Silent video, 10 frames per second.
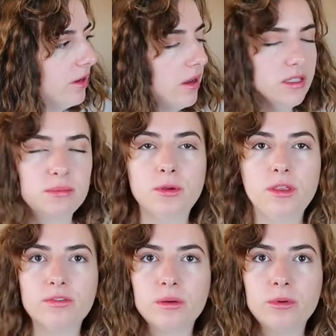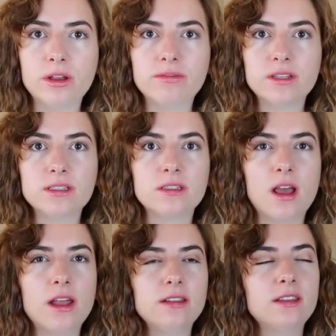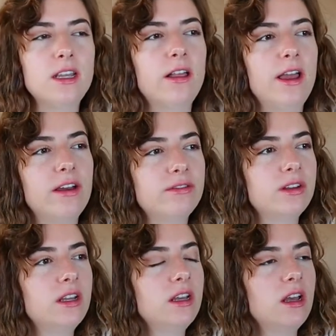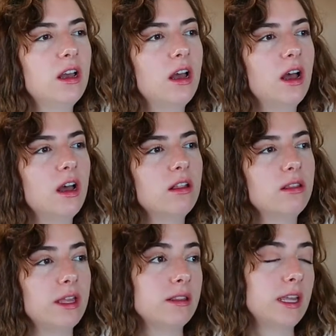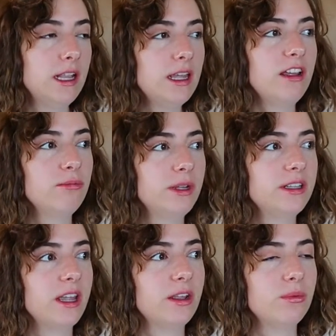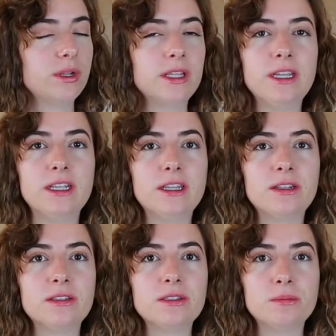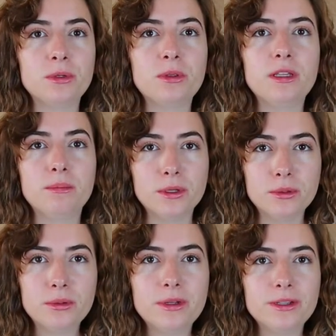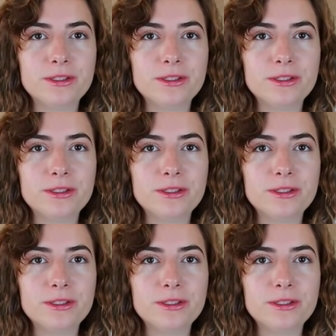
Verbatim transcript: a smoothie for breakfast. Honestly, I'll have, like lately I've been like really in the smoothie mood,